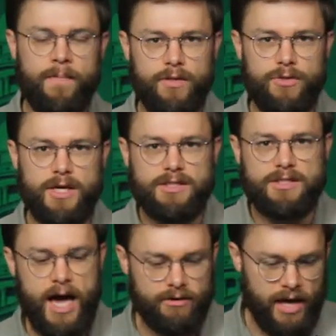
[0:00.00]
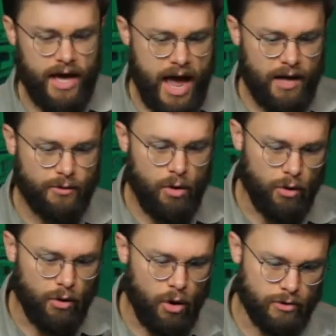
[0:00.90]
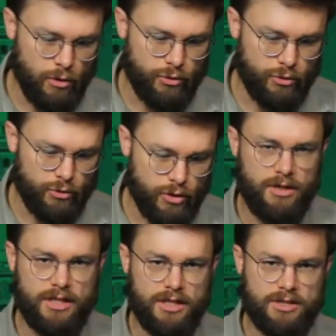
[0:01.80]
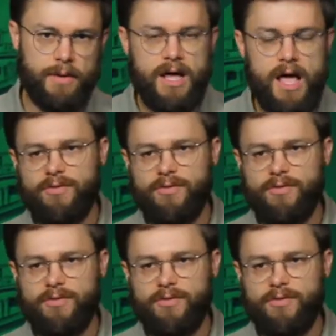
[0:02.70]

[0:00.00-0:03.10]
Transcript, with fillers: this Saturday at the Oklahoma Growth and Opportunity Summit.